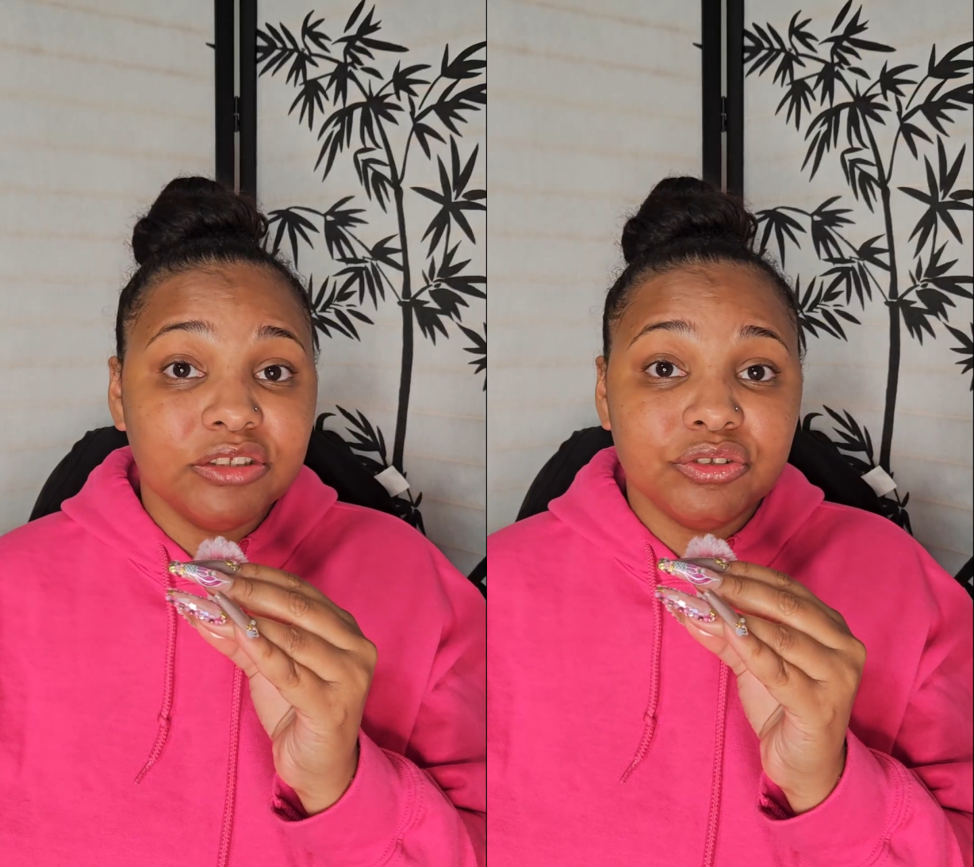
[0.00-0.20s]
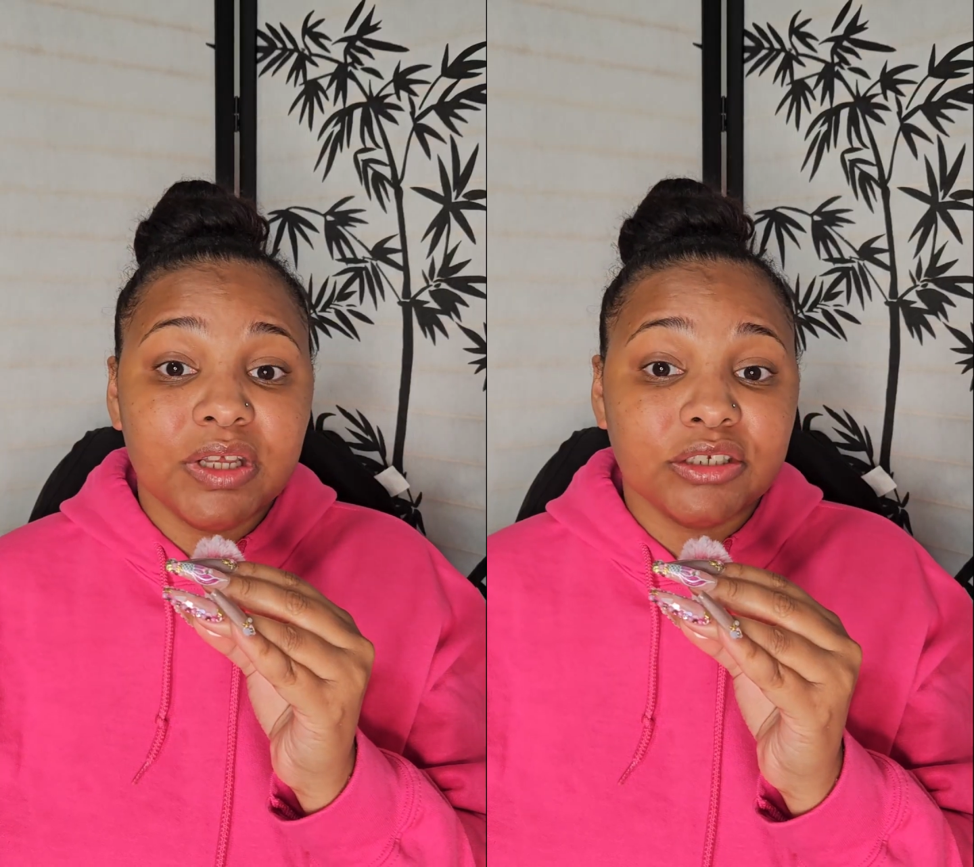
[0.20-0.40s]

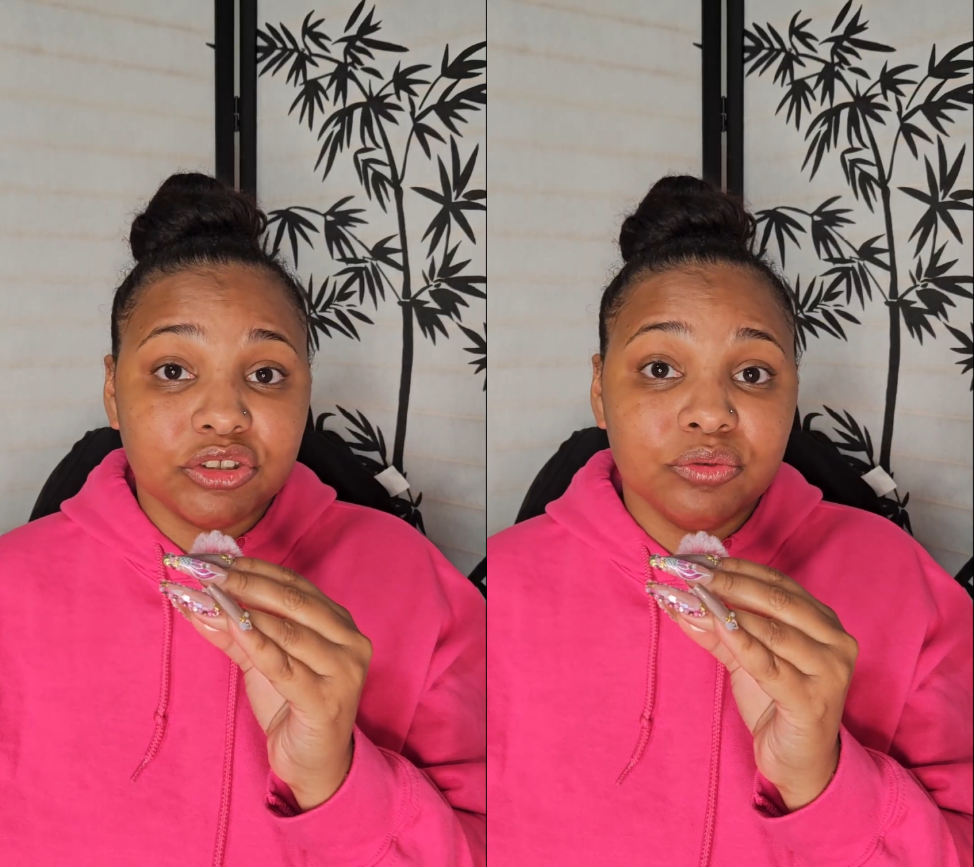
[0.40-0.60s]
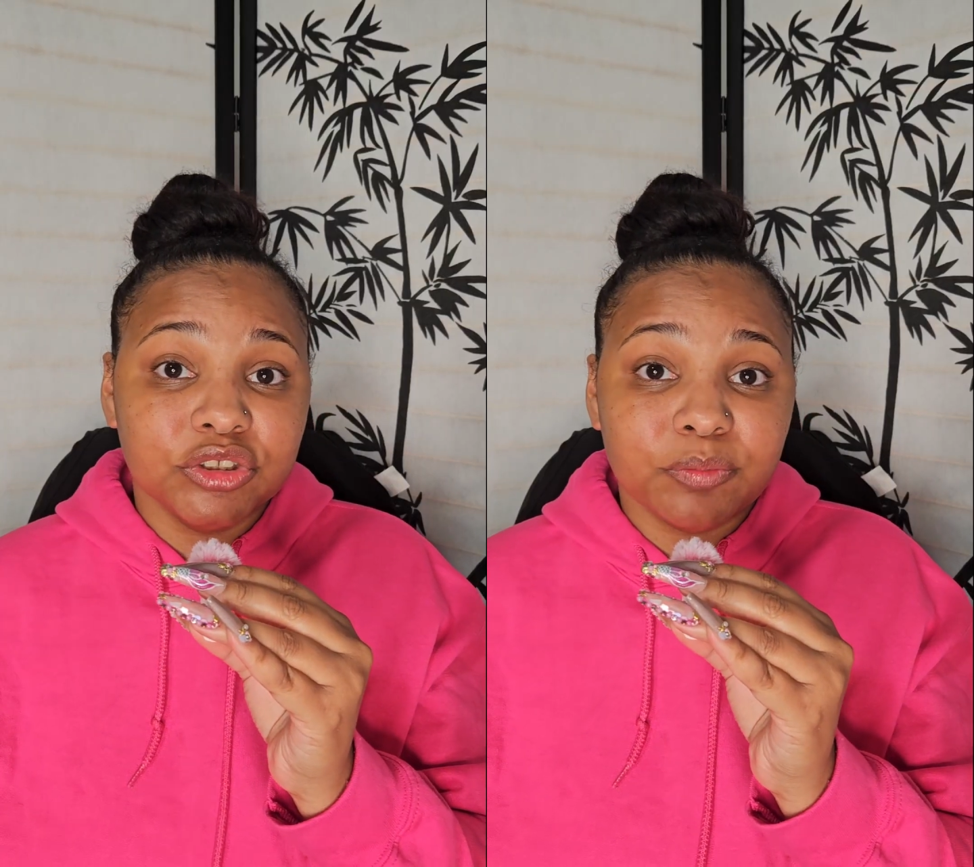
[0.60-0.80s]
to that as
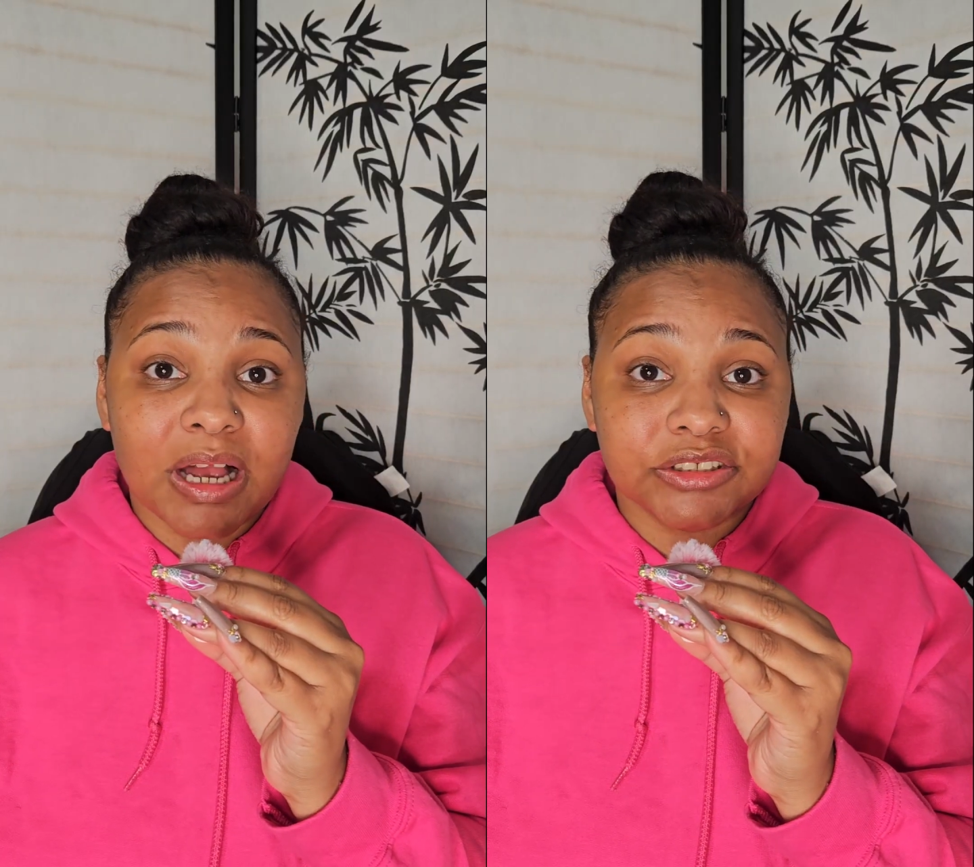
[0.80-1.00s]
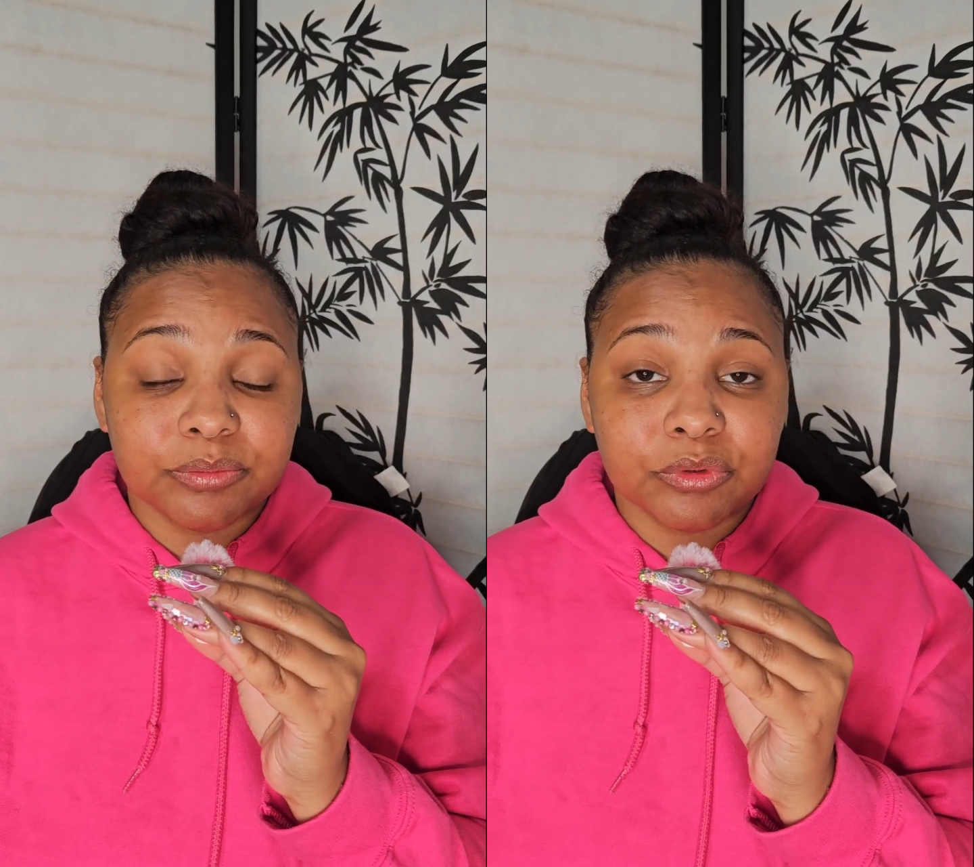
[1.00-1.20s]
soon as
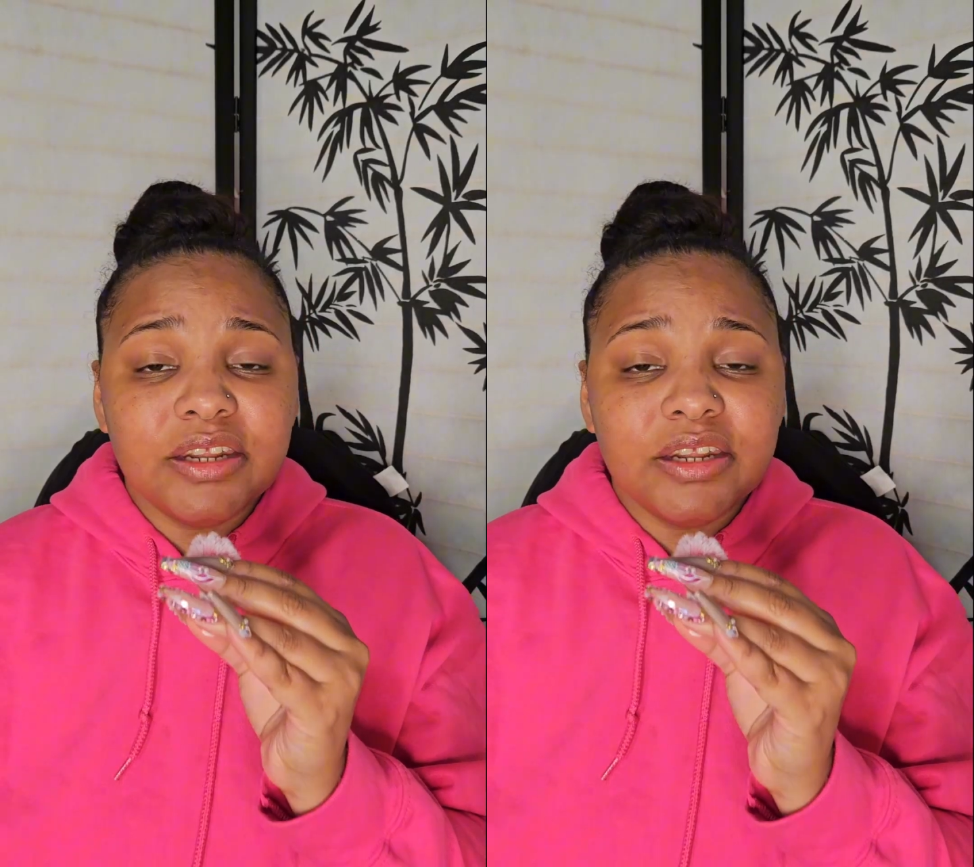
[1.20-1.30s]
possible.